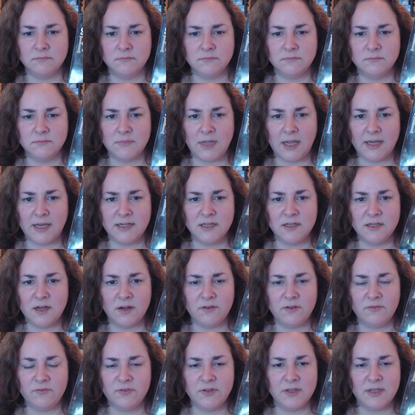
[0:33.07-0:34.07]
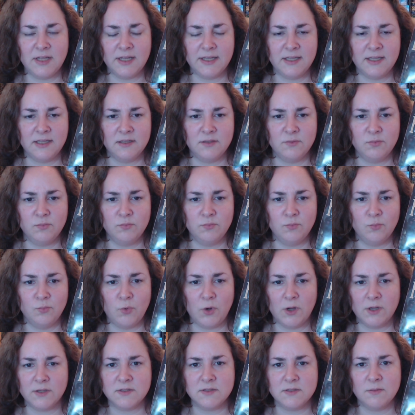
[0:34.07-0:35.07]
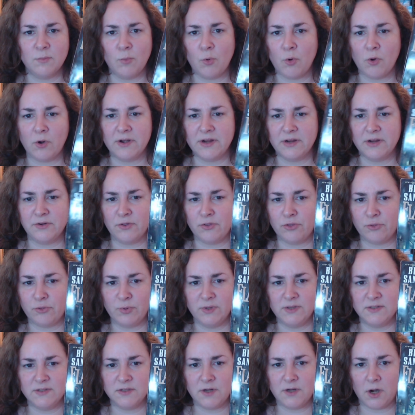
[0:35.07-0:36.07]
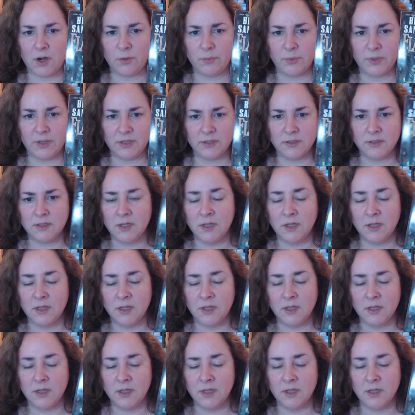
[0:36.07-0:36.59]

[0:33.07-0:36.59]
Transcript: I did not feel like it was more than a 3-star read.